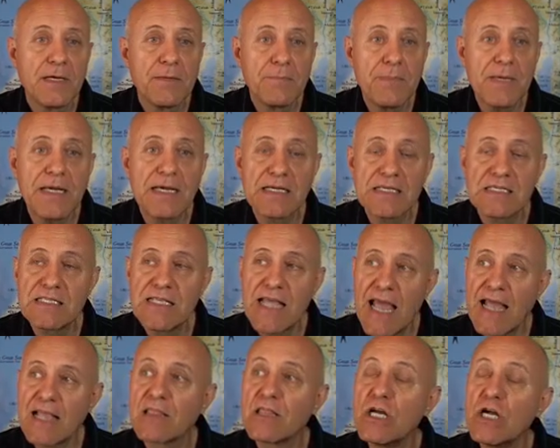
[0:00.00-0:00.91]
because
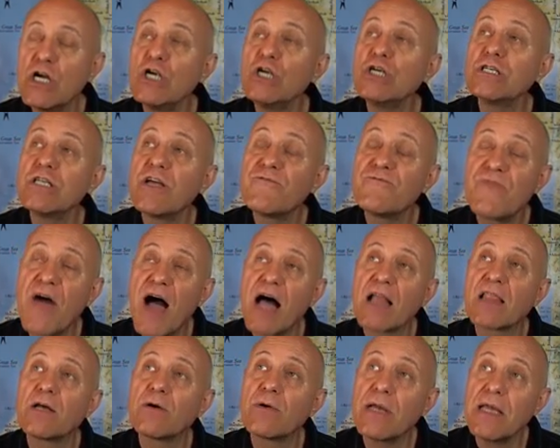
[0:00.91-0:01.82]
they learned to
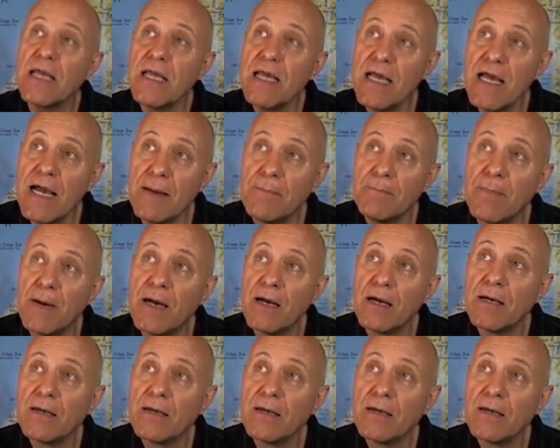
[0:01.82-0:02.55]
follow him